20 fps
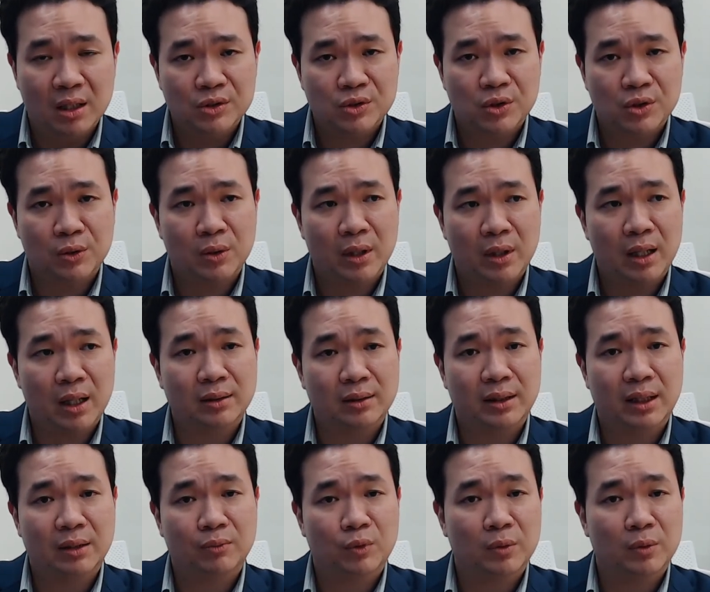So
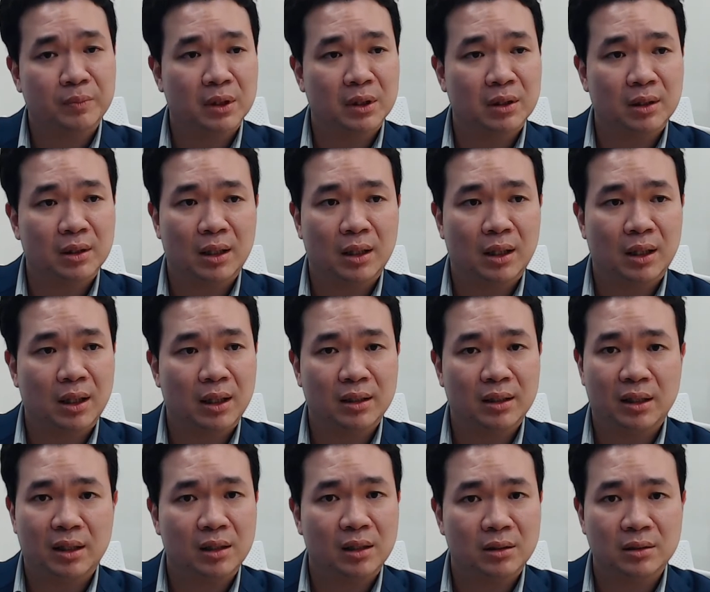that would be, I
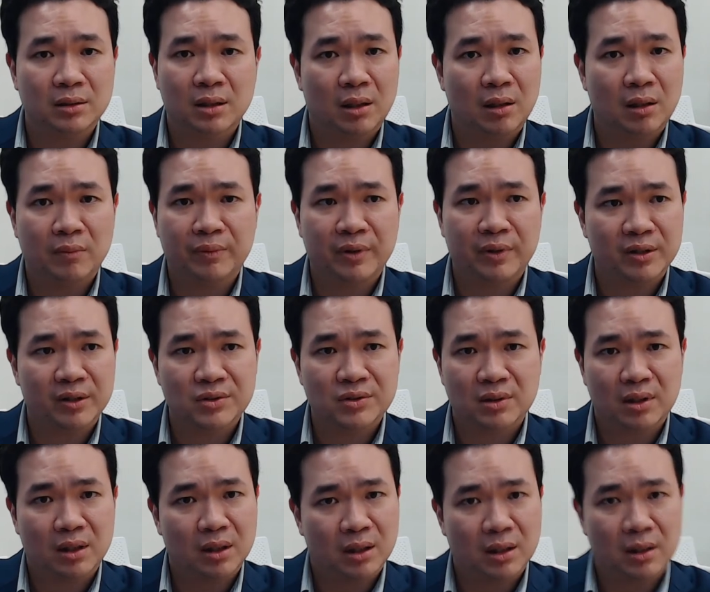think, Hong Kong
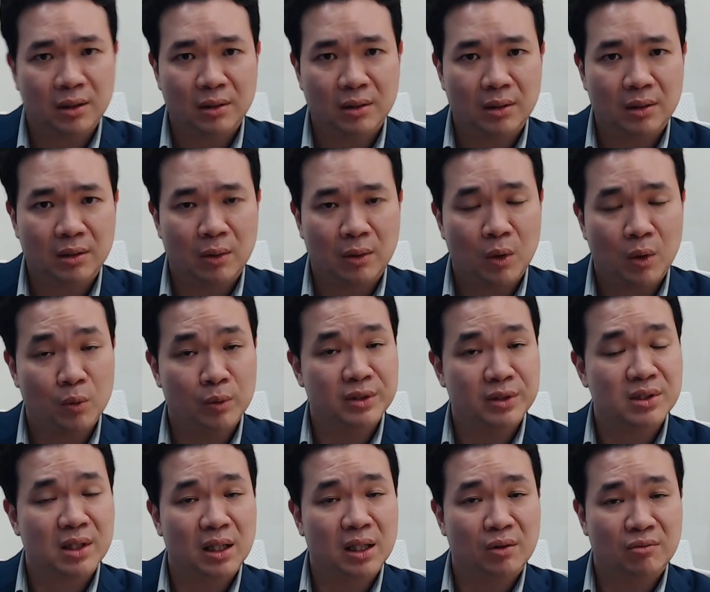plus what we
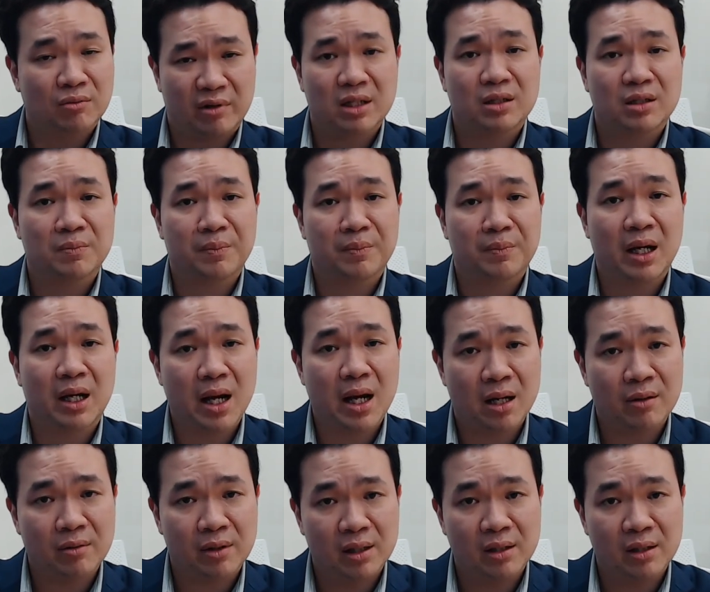say Greater Bay
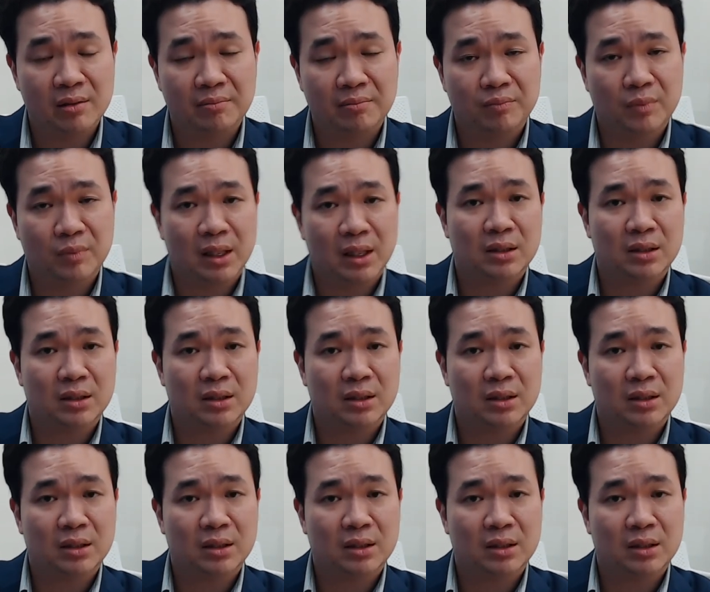Area, mm.